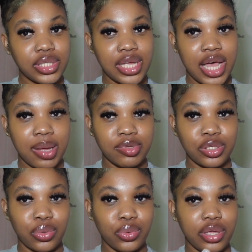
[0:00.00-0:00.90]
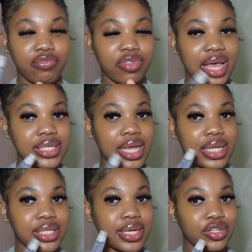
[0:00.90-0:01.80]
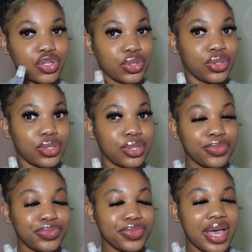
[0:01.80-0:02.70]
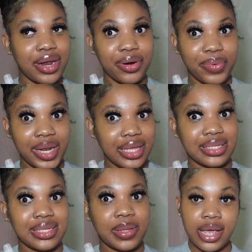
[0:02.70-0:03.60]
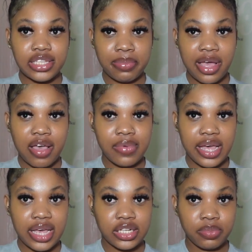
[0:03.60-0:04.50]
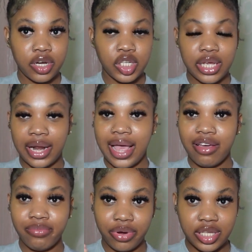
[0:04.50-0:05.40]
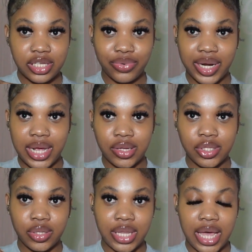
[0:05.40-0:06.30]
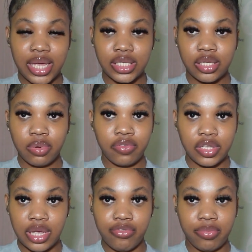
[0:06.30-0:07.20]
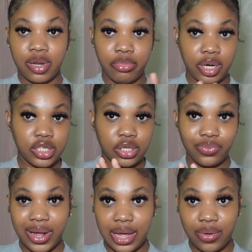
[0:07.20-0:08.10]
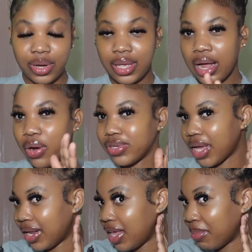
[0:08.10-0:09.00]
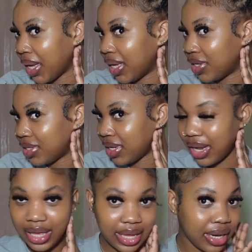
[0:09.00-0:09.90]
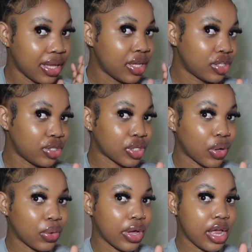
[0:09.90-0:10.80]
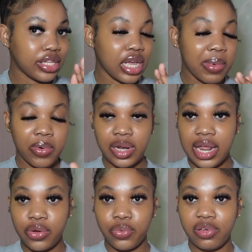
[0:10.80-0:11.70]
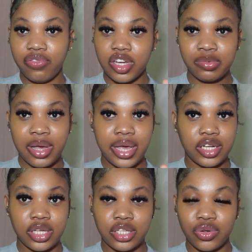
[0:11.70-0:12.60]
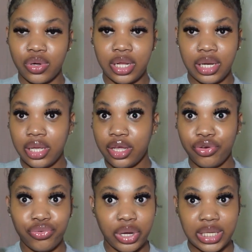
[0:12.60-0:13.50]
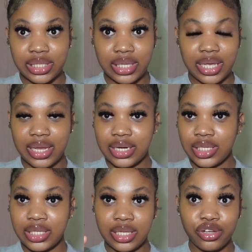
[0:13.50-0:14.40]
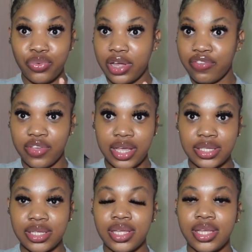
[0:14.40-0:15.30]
times. So if that's not essential, I don't know what is. Next up, I have my edge brush, and I have braids in right now, so that is the perfect time for me to bring this around. And I always got to keep my edges laid, so anytime I want to like refresh my edges or they're looking crazy and I just need a quick fix,